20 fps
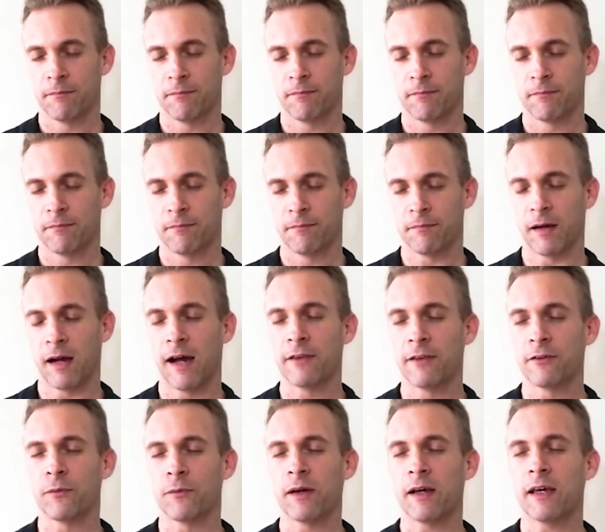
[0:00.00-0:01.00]
But either
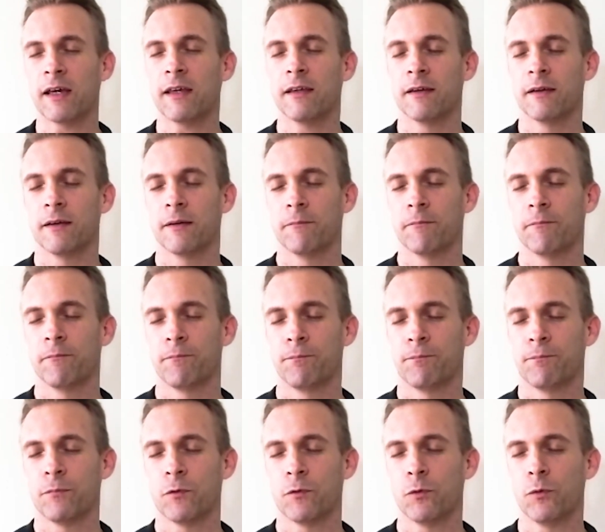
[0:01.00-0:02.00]
way,
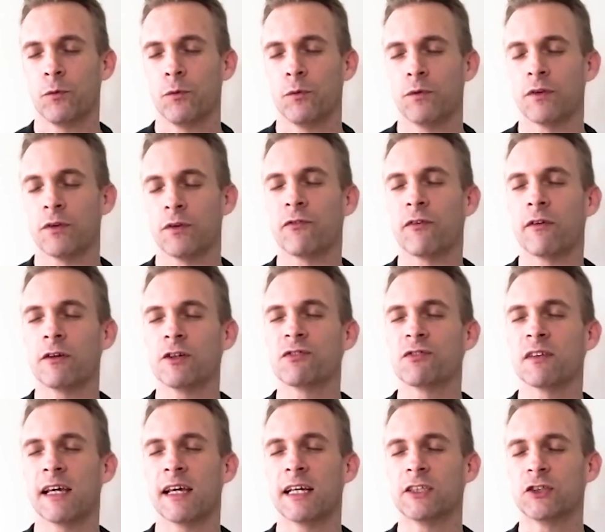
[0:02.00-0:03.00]
the first
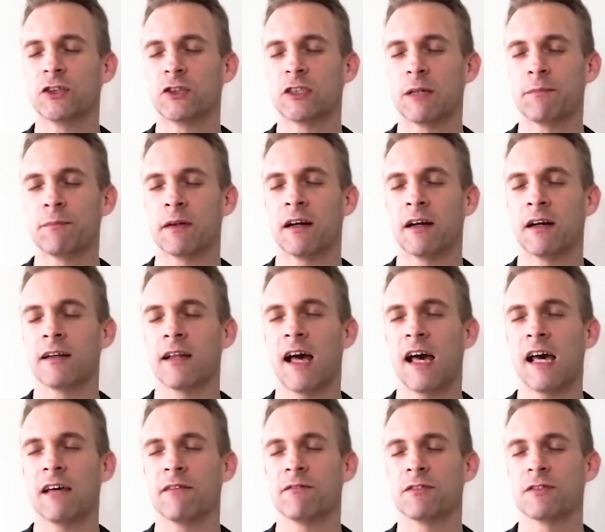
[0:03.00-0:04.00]
relationship in our
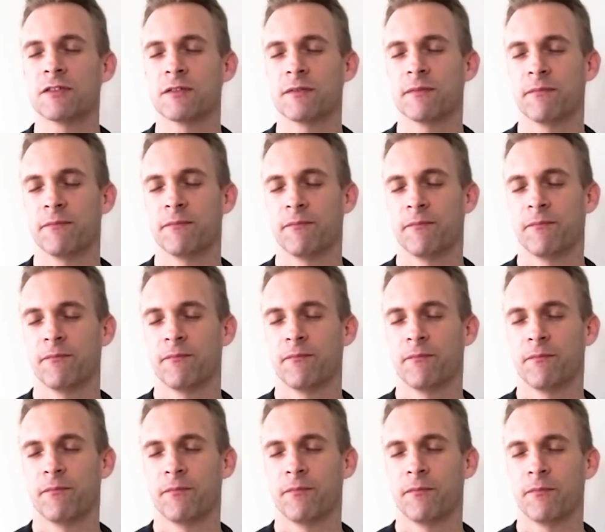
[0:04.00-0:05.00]
lives
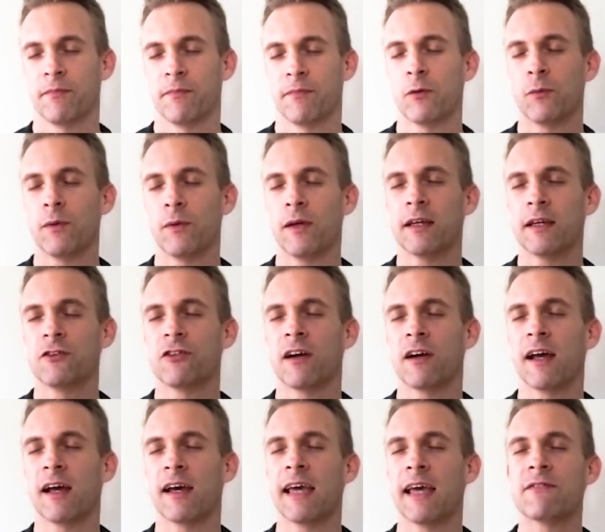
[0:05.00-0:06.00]
that we can try
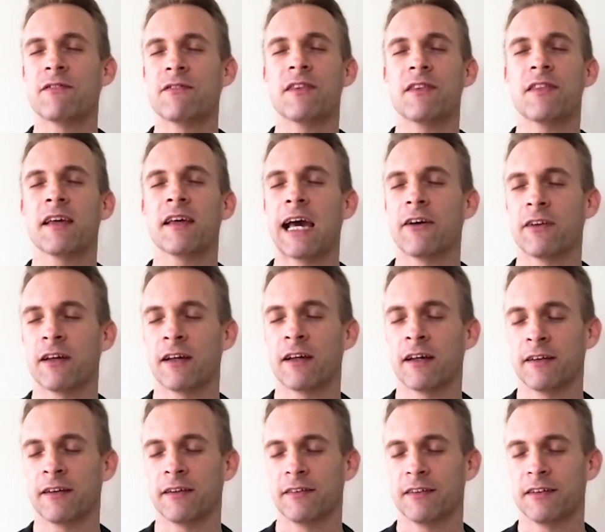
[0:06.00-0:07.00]
everything out on
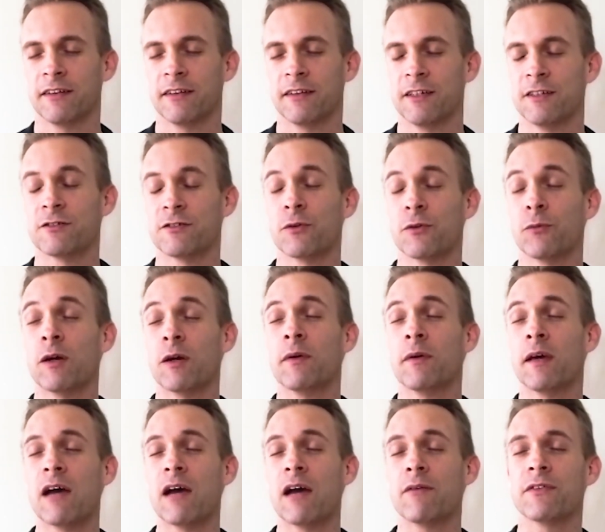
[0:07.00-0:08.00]
is the one we
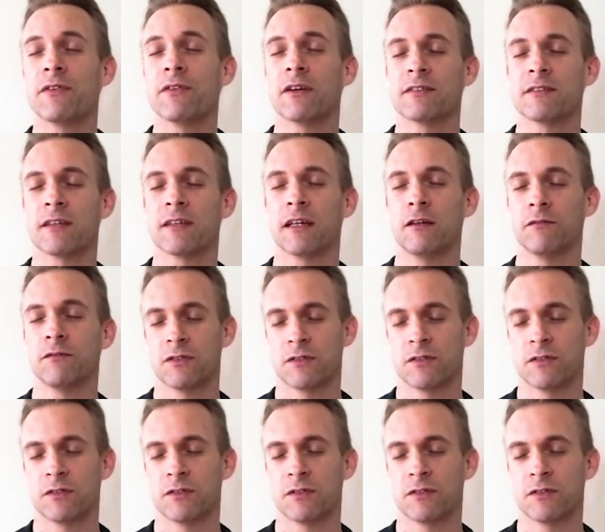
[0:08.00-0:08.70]
have with ourselves.